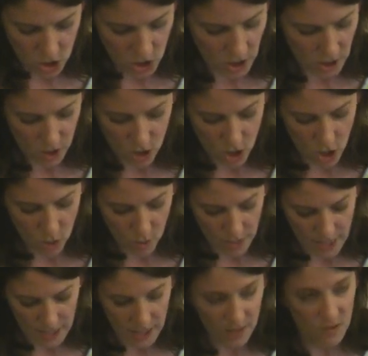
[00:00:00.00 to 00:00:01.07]
She didn't know
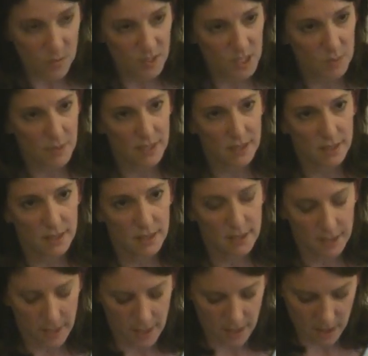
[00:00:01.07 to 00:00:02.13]
what any of them expected to
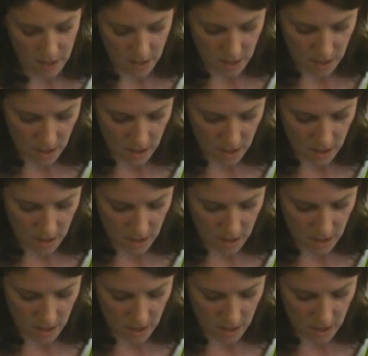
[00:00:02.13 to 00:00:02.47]
see